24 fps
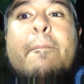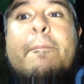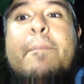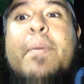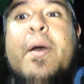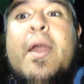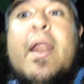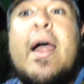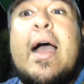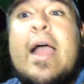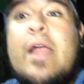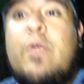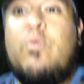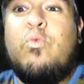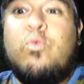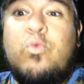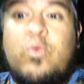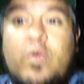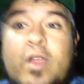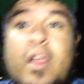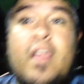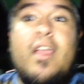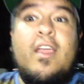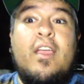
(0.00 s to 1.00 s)
But I
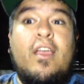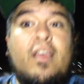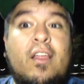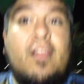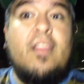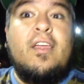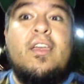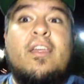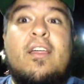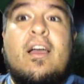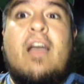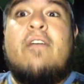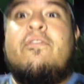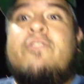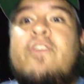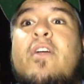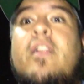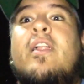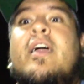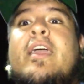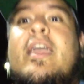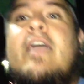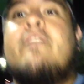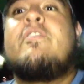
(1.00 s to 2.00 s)
really, I feel
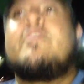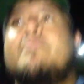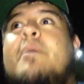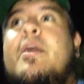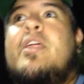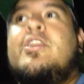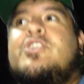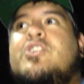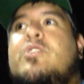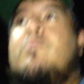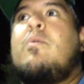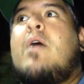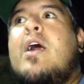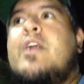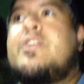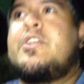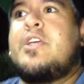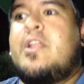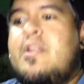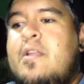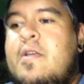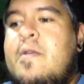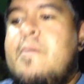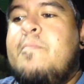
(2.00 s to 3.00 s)
like everybody should watch
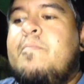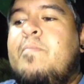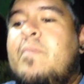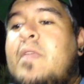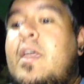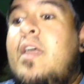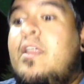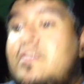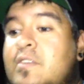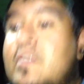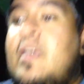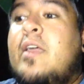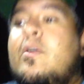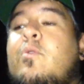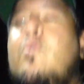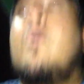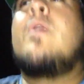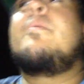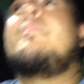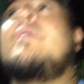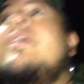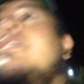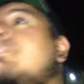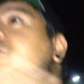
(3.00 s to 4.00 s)
it. It is like
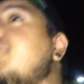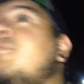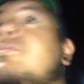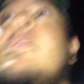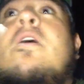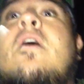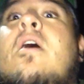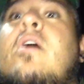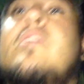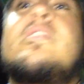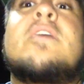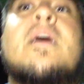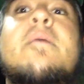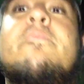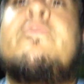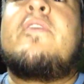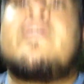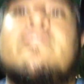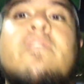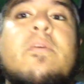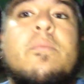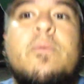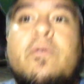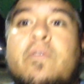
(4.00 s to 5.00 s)
one of my, it's all-time
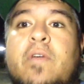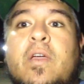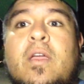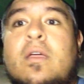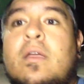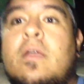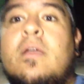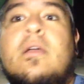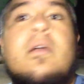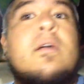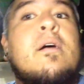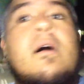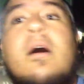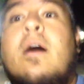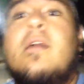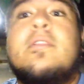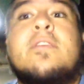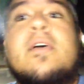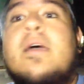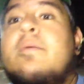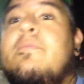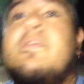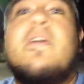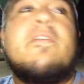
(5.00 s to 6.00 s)
favorite movie.
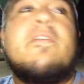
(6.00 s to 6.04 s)
All-time